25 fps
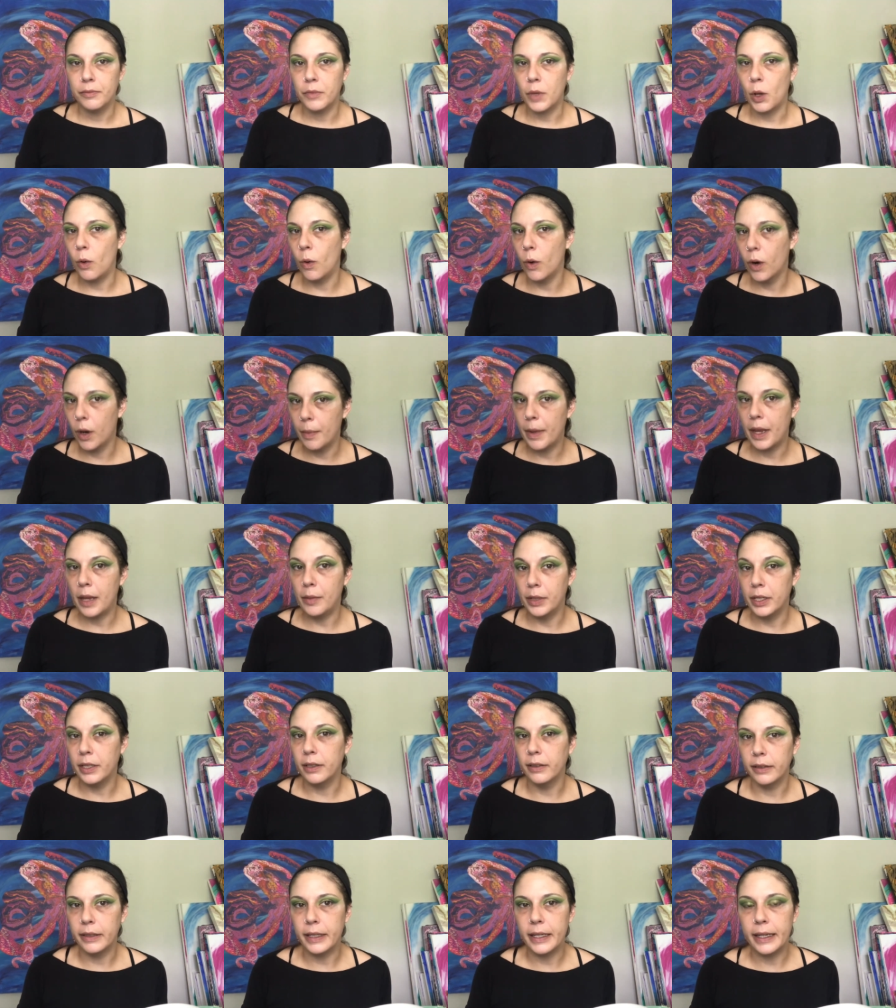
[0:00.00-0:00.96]
or maybe
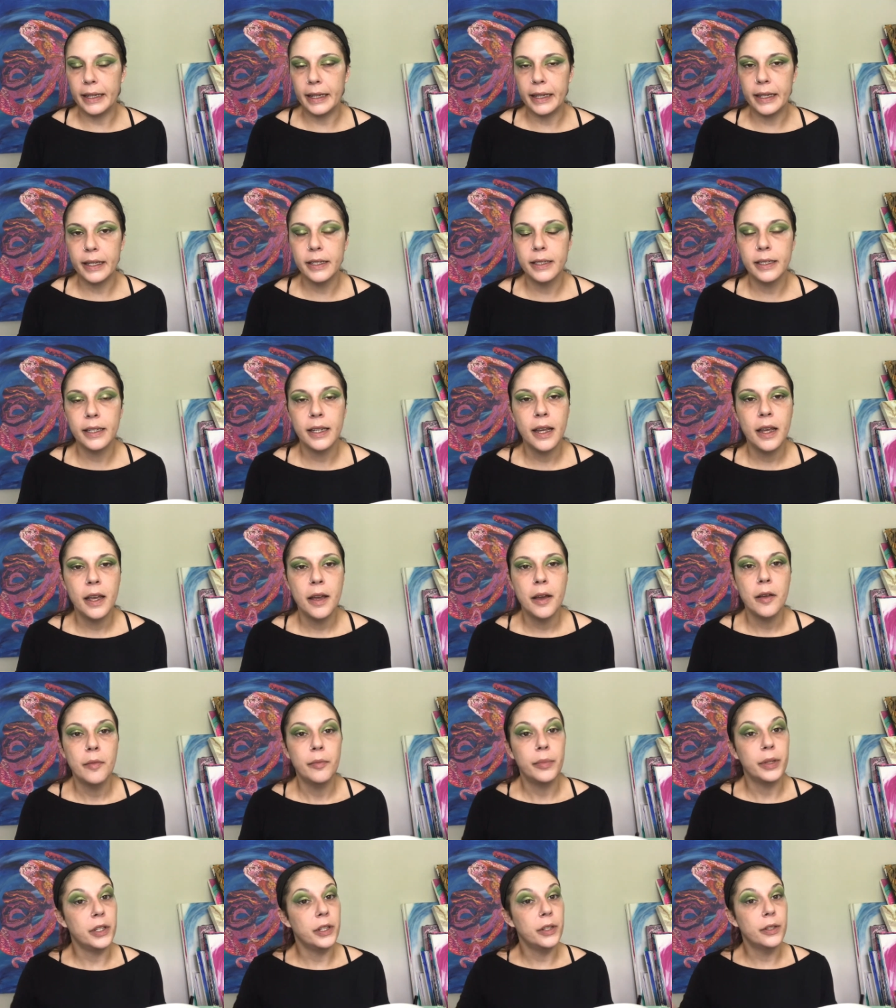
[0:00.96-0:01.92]
deleting it,
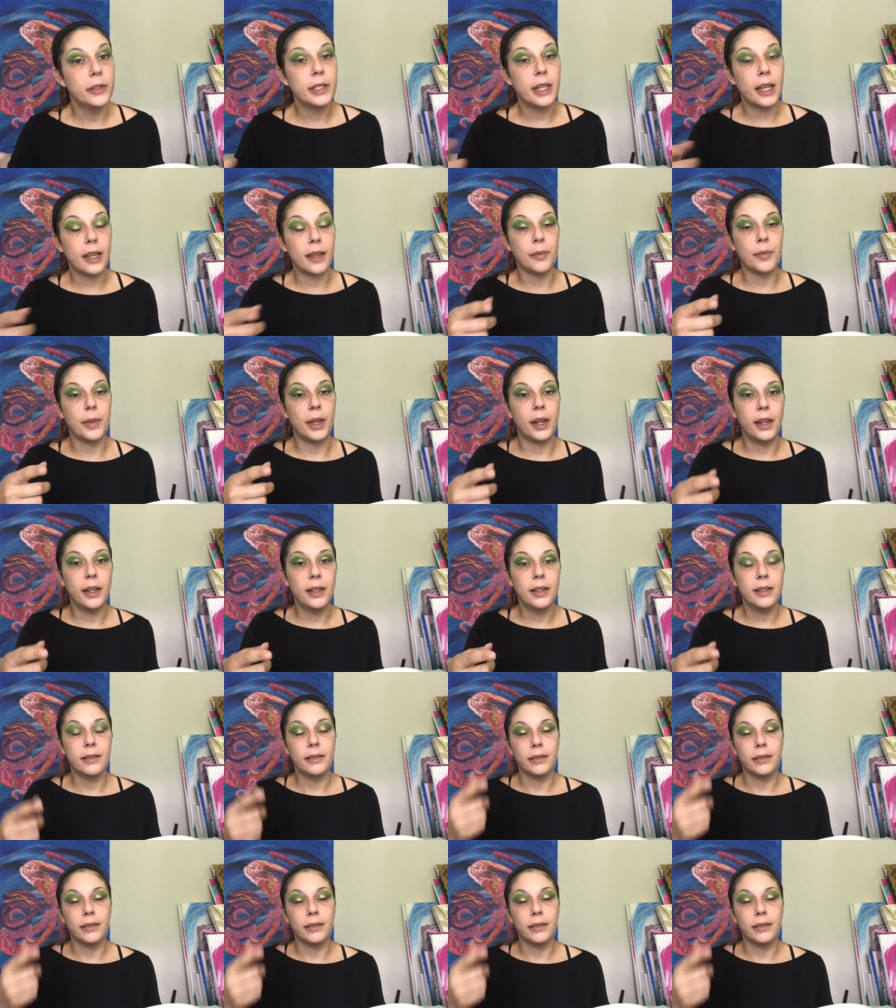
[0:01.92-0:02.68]
but you take a minute,